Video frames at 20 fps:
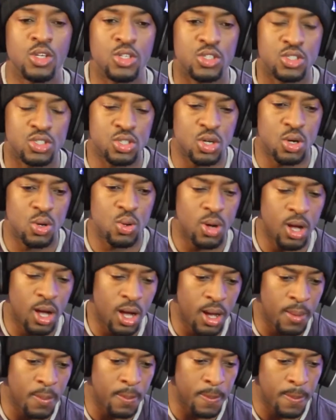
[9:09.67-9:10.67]

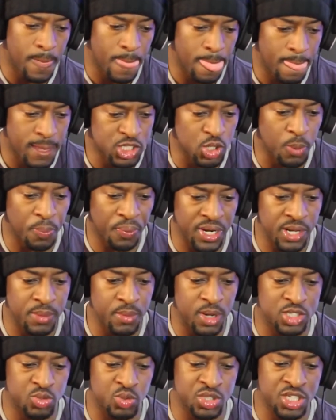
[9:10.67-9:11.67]
So pretty
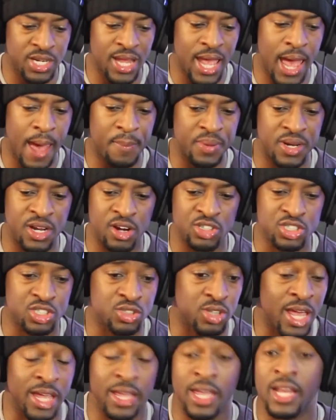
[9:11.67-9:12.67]
much what's going to happen here
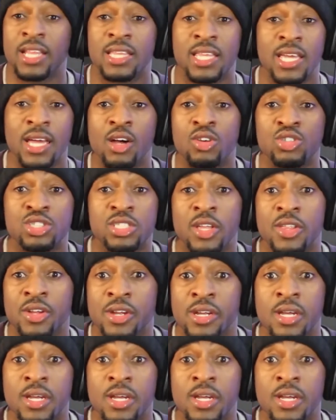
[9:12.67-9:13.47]
is like anything else.